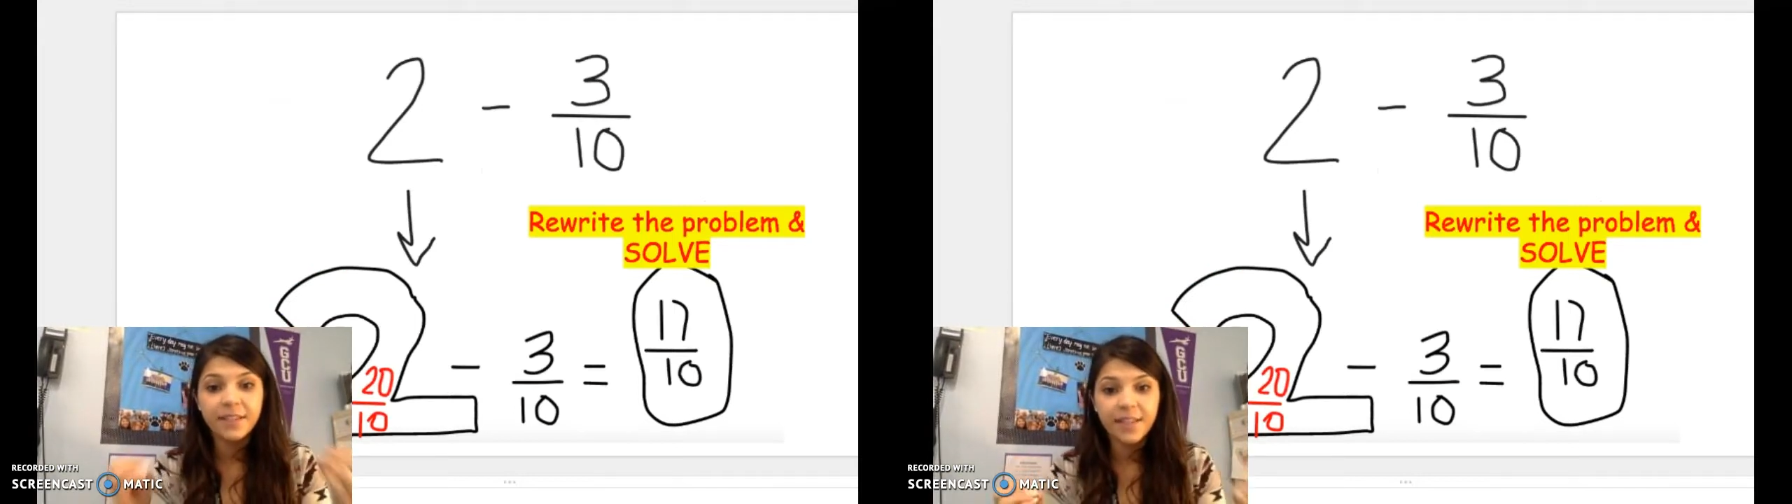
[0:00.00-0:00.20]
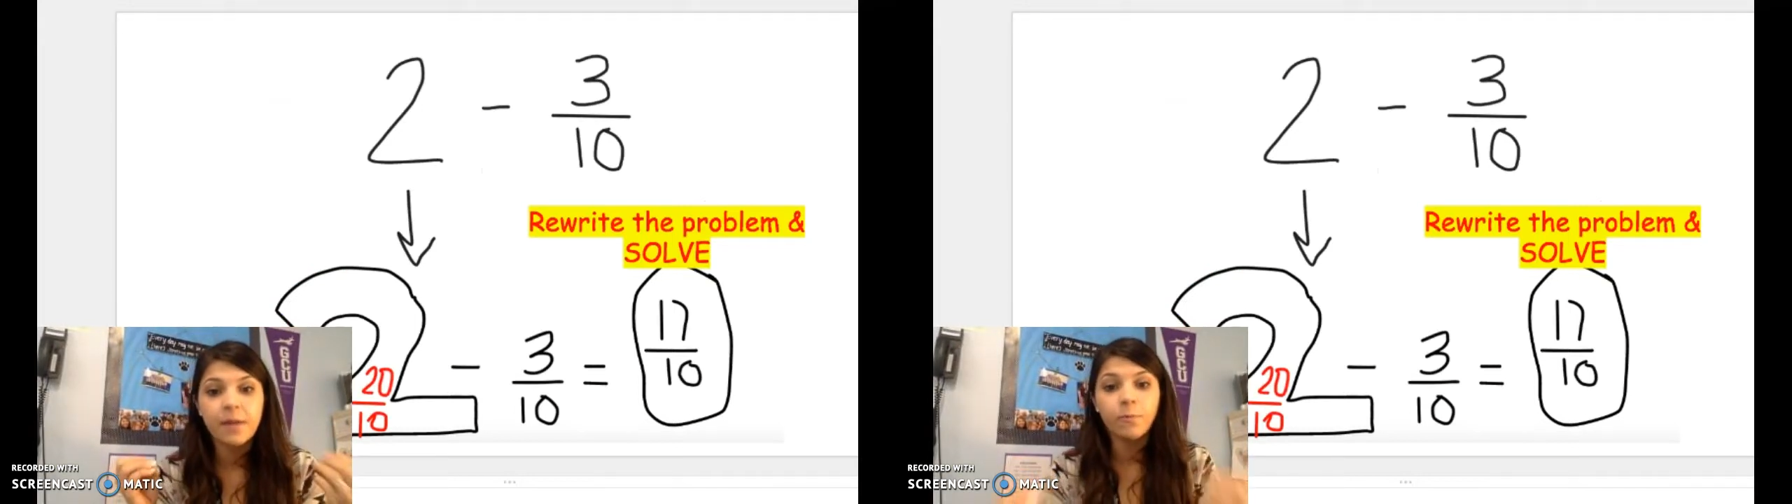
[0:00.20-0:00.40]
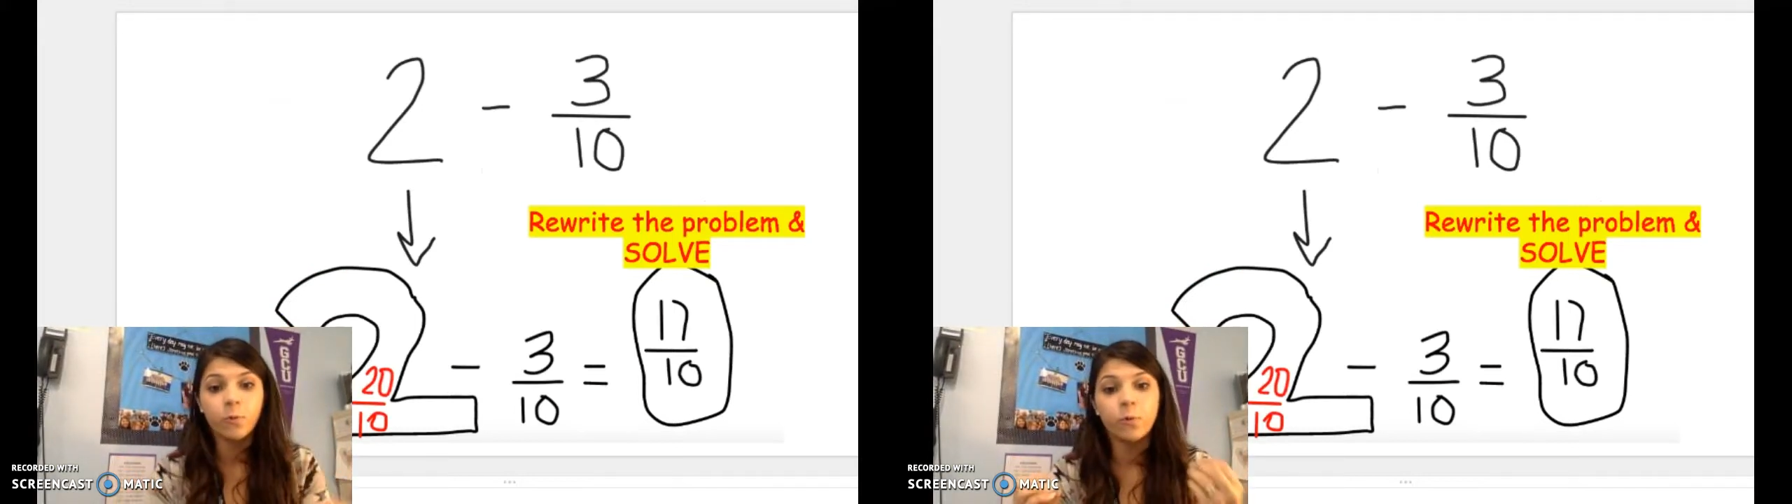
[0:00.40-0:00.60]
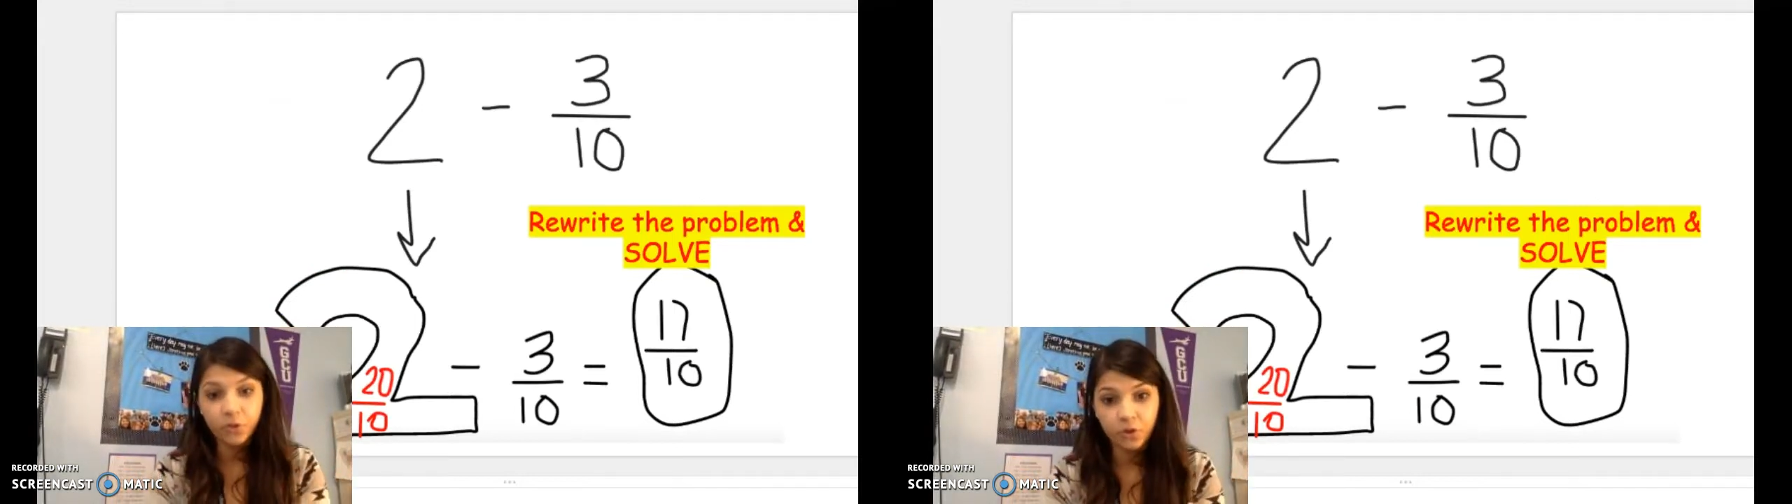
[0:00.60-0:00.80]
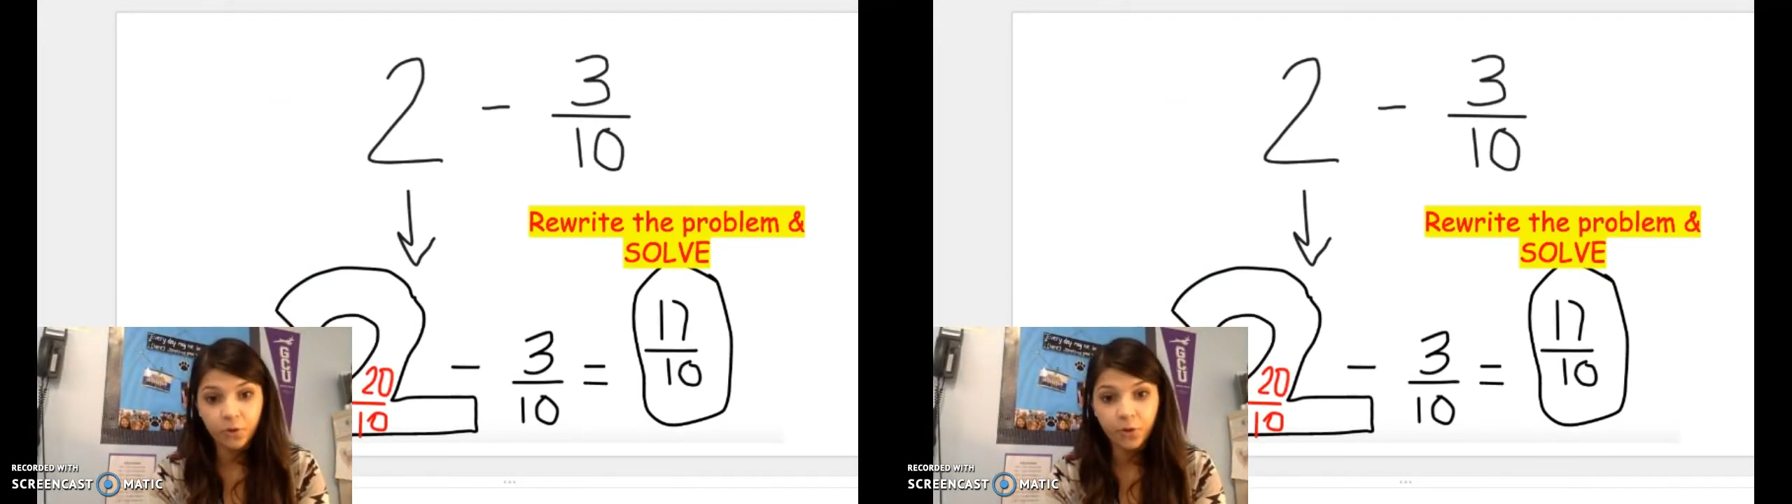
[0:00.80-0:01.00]
same
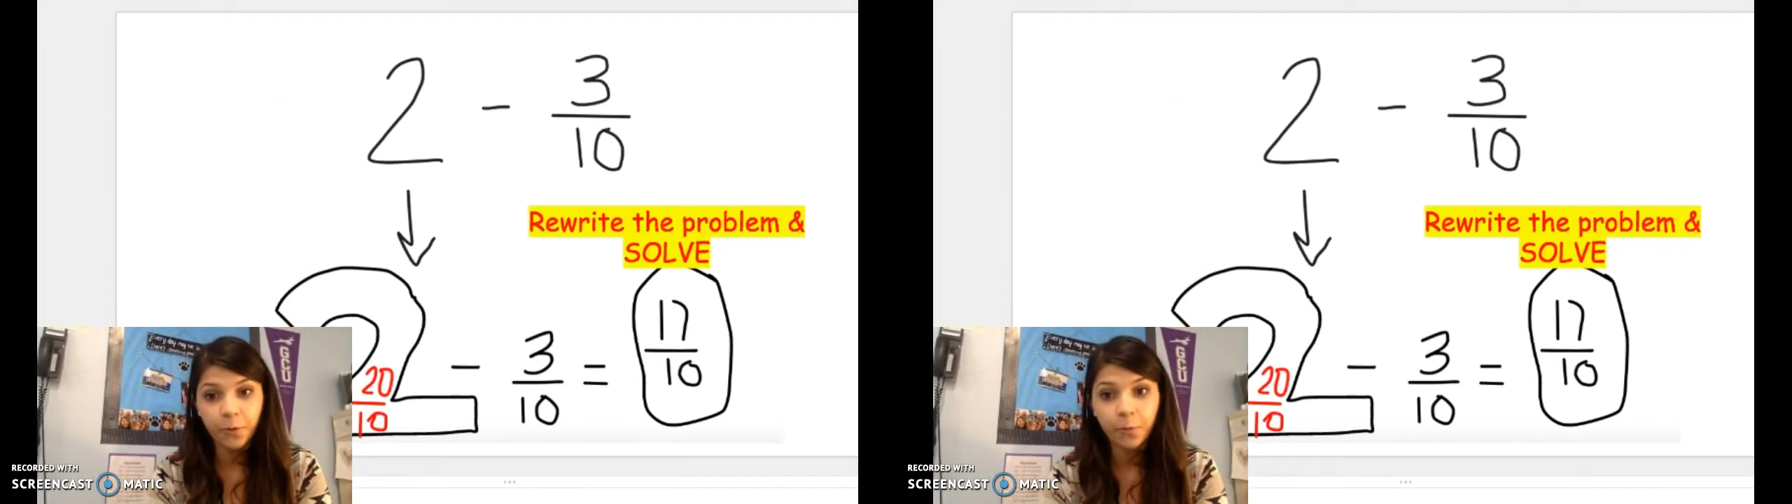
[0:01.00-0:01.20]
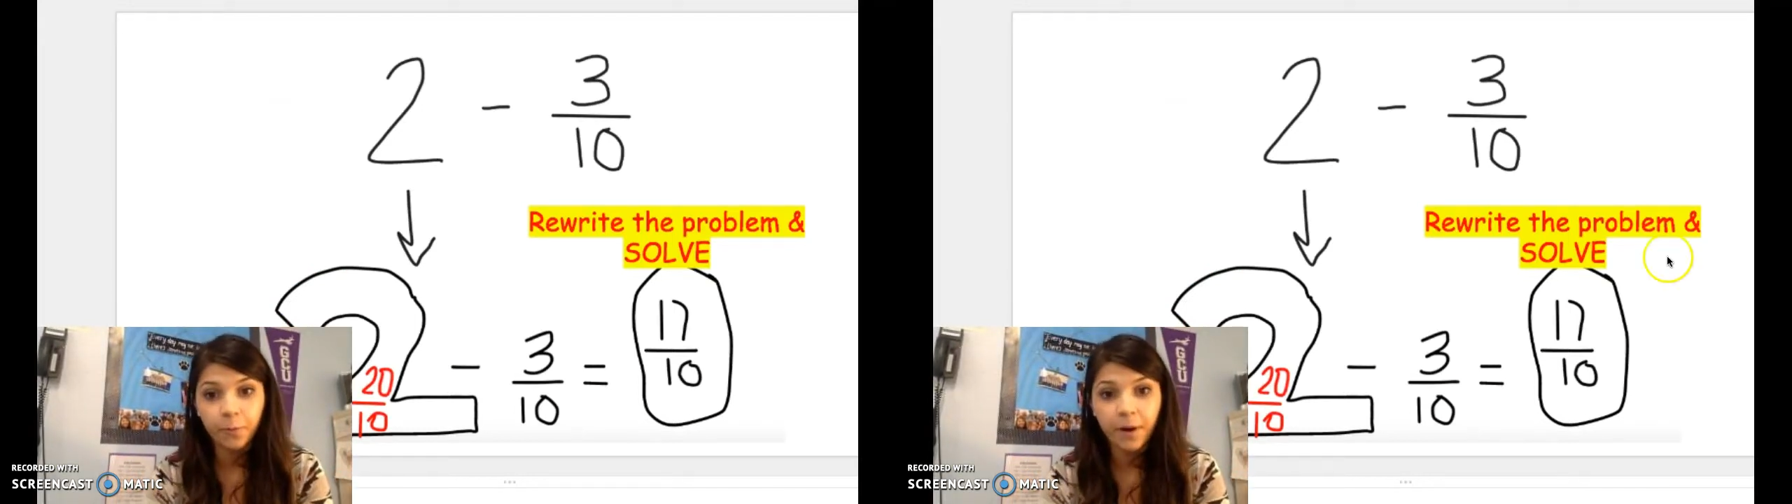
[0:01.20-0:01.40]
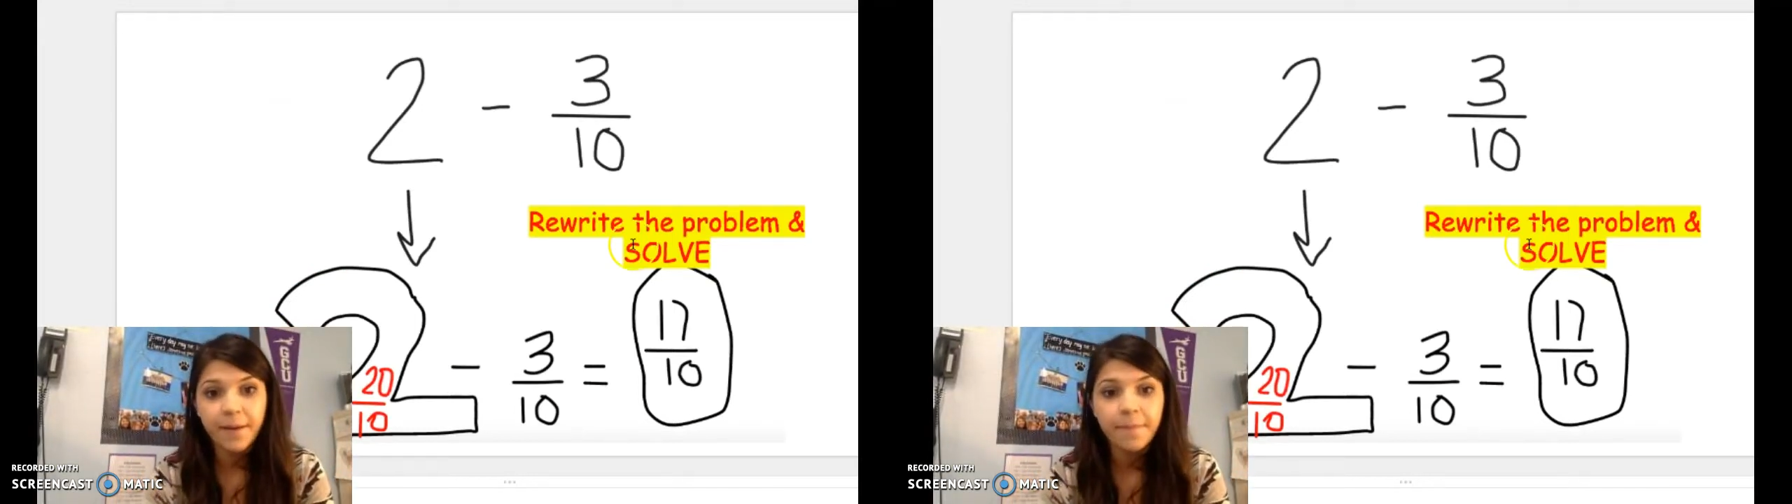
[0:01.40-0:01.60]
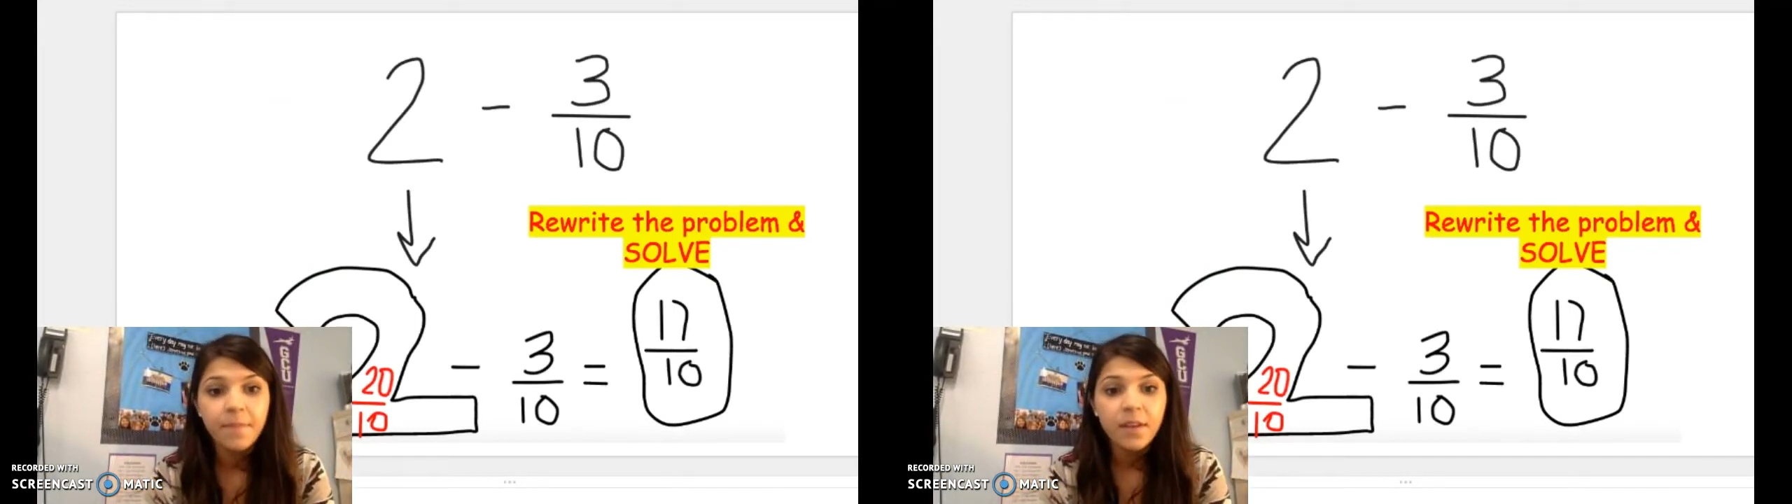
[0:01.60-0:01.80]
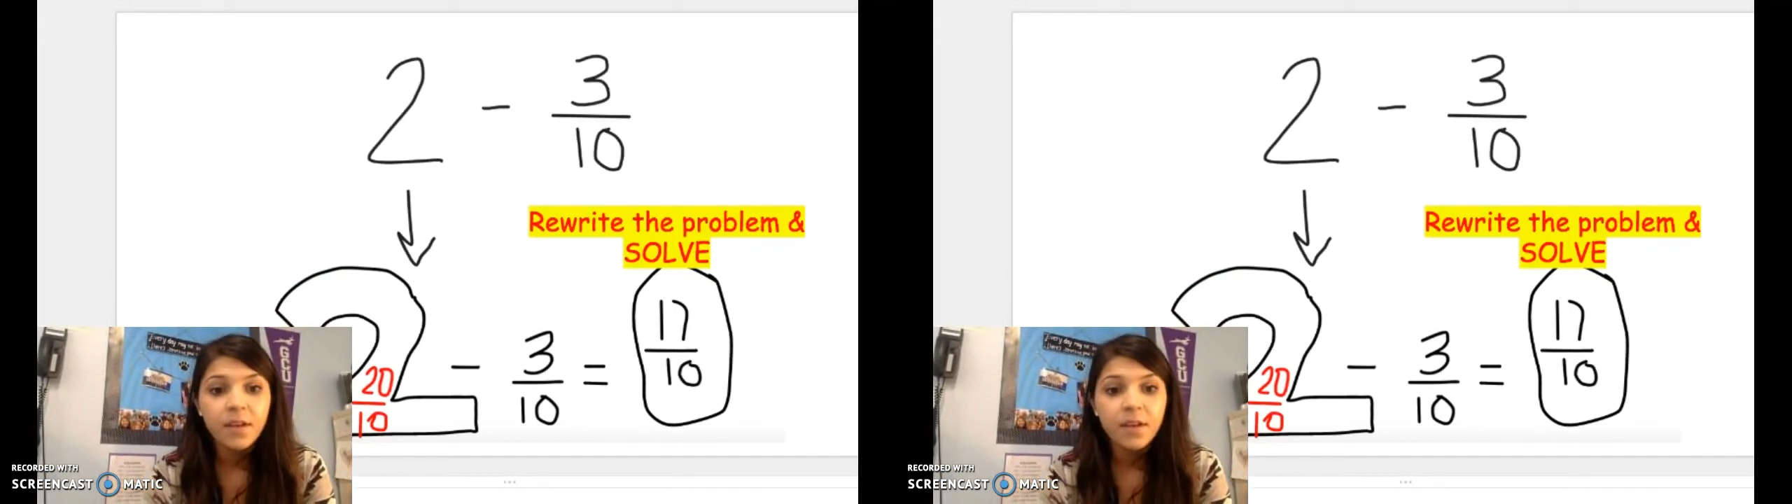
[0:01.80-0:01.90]
rules true, right?